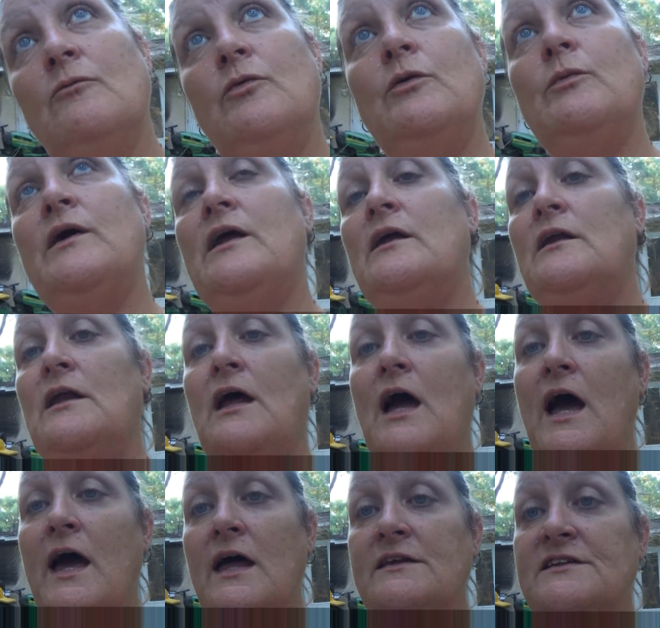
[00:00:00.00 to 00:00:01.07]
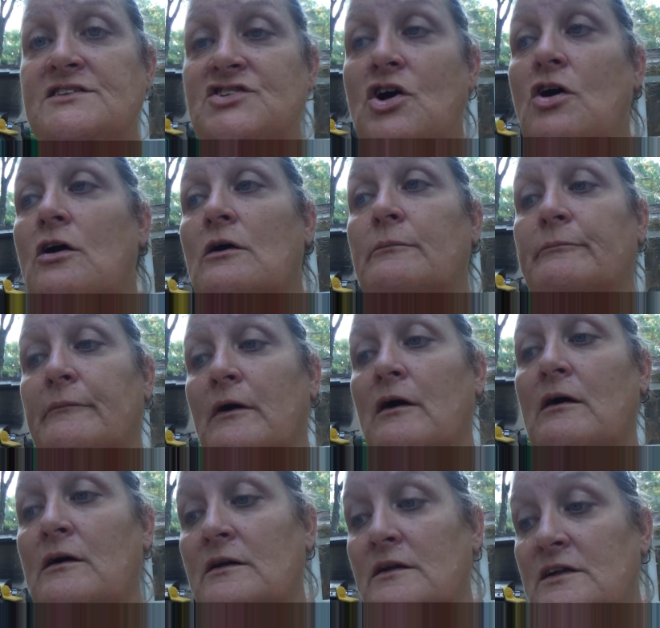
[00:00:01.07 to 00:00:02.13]
We went, I had the tarp
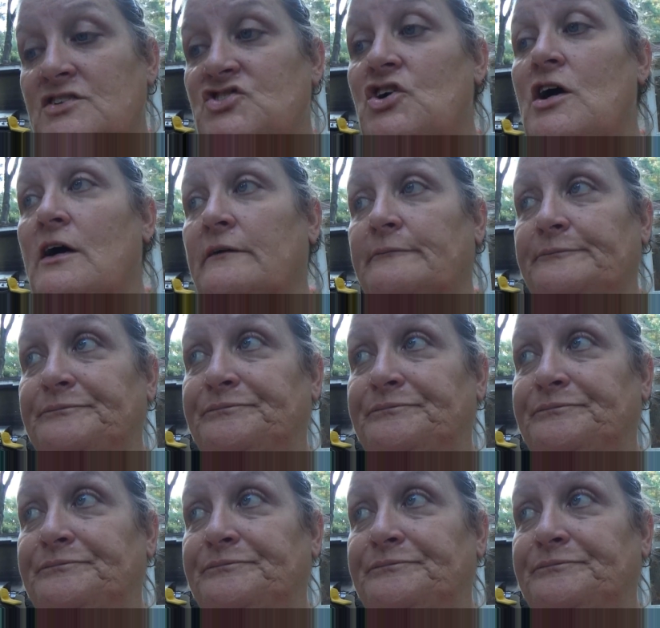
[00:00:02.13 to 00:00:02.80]
on the truck.